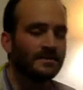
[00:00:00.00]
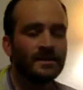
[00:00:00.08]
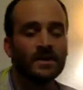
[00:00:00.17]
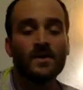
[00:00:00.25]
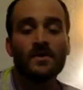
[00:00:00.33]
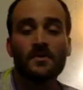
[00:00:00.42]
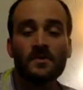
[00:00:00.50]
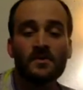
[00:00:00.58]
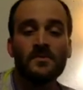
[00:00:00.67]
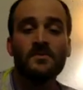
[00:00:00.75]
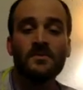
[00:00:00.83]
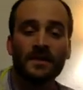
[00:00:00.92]

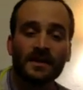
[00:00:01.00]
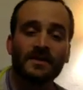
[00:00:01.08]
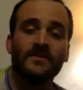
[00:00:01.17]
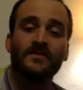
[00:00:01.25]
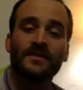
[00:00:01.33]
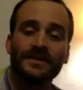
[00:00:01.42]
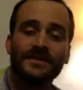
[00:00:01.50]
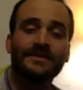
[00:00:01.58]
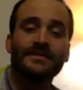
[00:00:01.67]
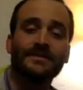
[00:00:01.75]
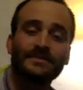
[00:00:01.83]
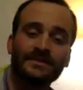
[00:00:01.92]
Don't give
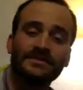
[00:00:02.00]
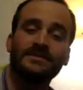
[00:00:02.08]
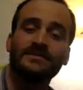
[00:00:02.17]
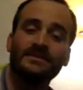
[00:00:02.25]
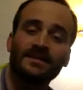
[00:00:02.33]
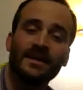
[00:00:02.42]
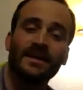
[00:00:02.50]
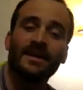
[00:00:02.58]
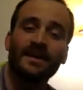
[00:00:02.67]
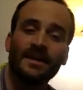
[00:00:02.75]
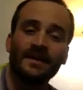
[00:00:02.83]
up just yet.